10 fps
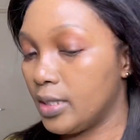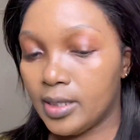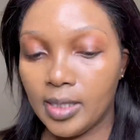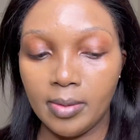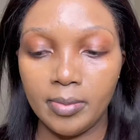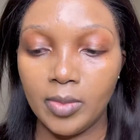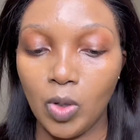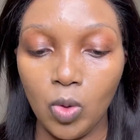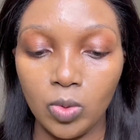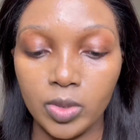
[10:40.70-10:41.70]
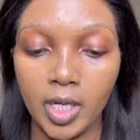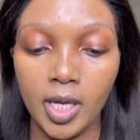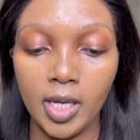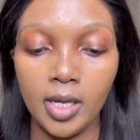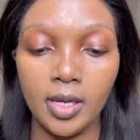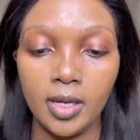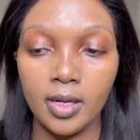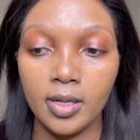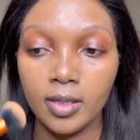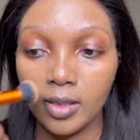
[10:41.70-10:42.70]
some cold air.
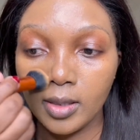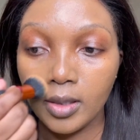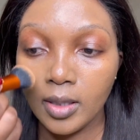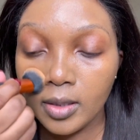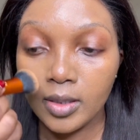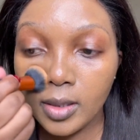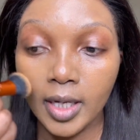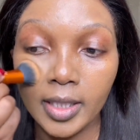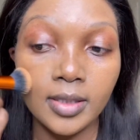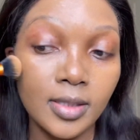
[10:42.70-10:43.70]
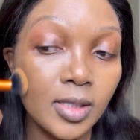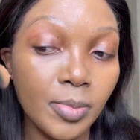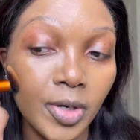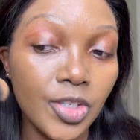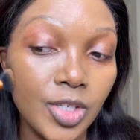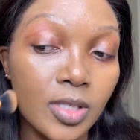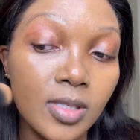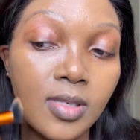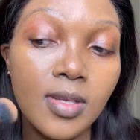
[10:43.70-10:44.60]
Guys, these brushes,